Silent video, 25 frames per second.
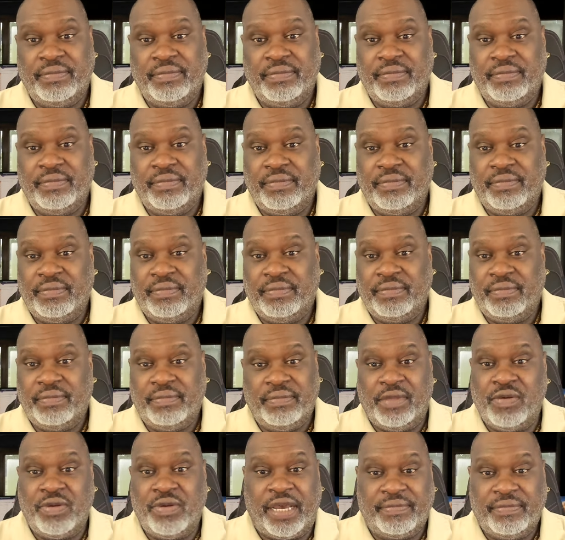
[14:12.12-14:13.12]
No doubt.
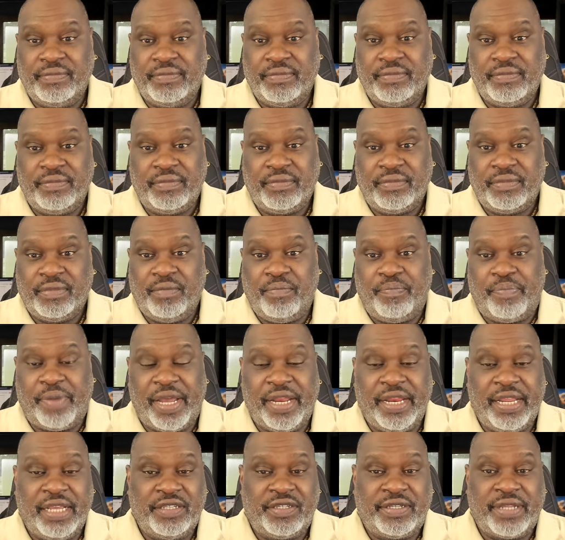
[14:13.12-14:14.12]

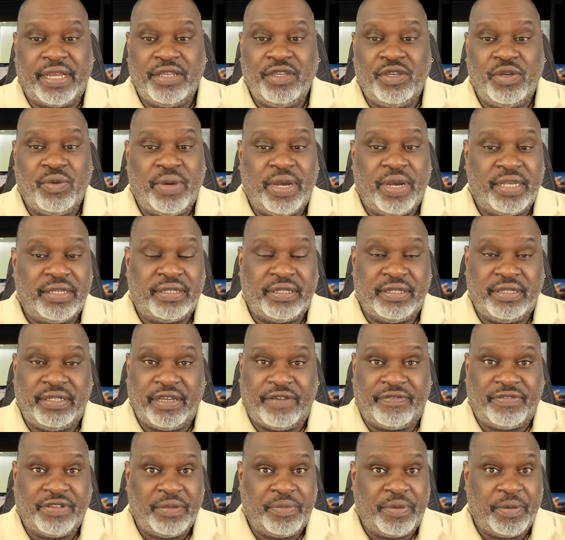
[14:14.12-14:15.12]
Binance.us is
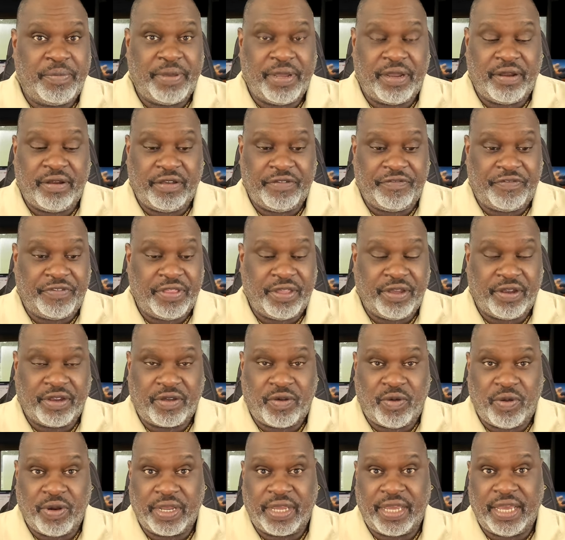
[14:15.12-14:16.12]
definitely preparing for their
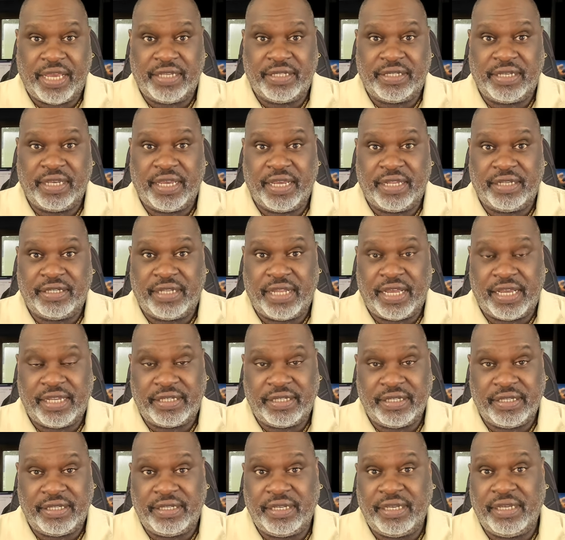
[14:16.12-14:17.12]
court case against the
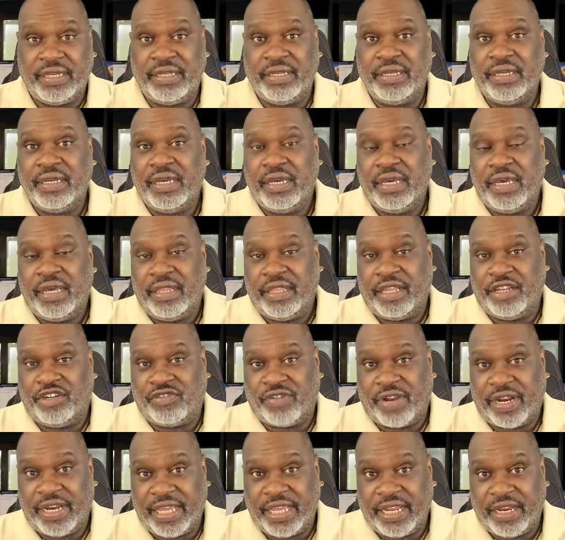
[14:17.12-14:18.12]
SEC. They
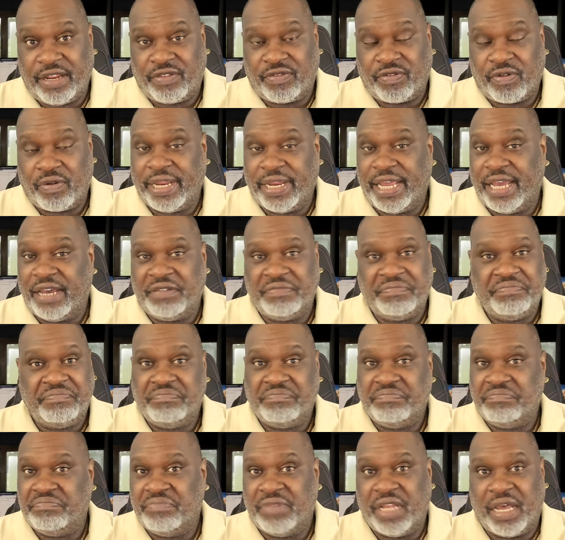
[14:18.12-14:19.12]
tried to get it thrown out.
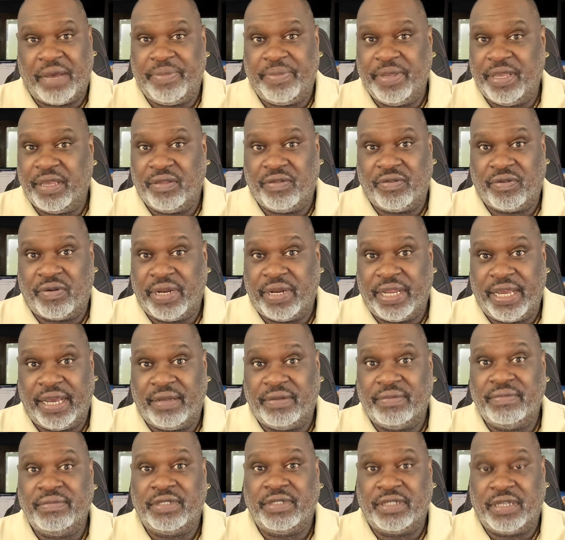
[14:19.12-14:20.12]
Not being thrown
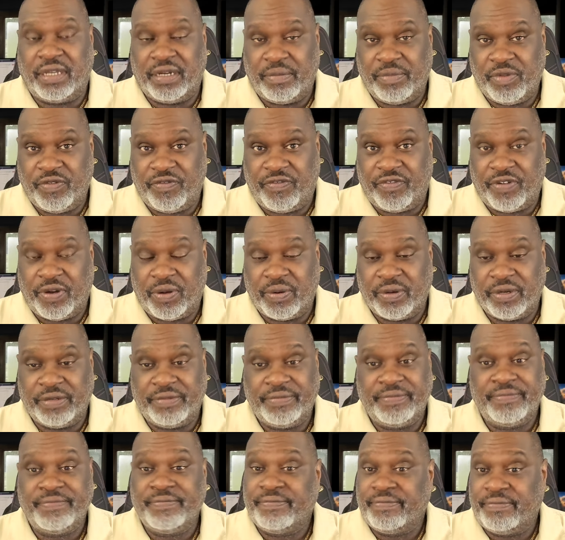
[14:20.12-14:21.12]
out. It's going to move forward.
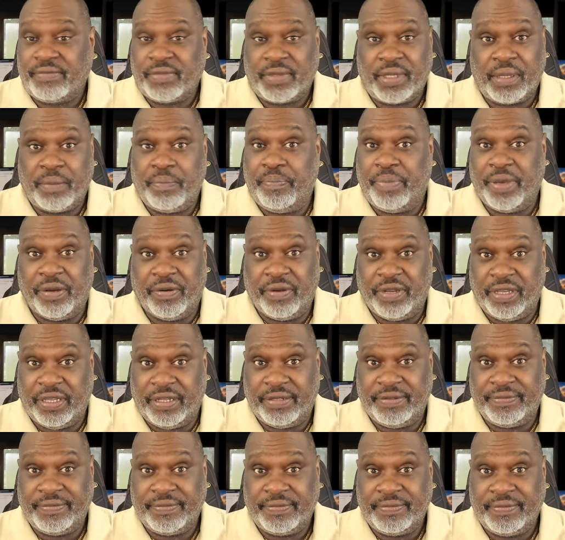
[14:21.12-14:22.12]

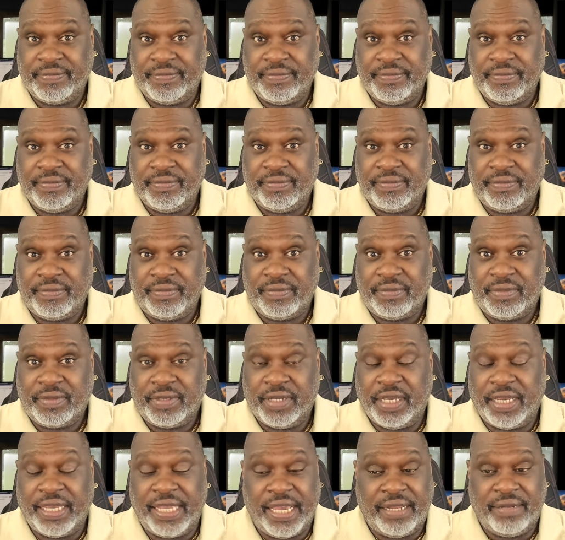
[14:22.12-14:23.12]
Period.
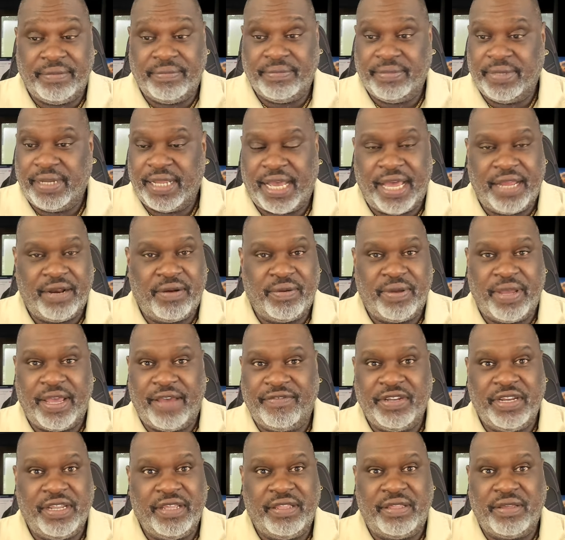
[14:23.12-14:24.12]
Again, I don't
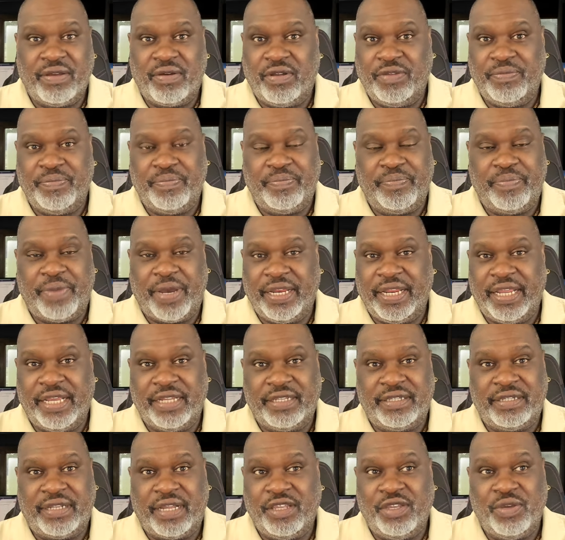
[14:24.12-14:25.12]
have anything on
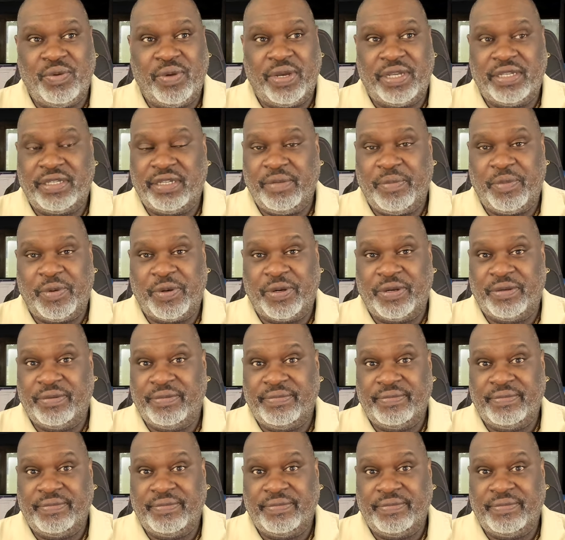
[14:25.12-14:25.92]
Binance.us anymore.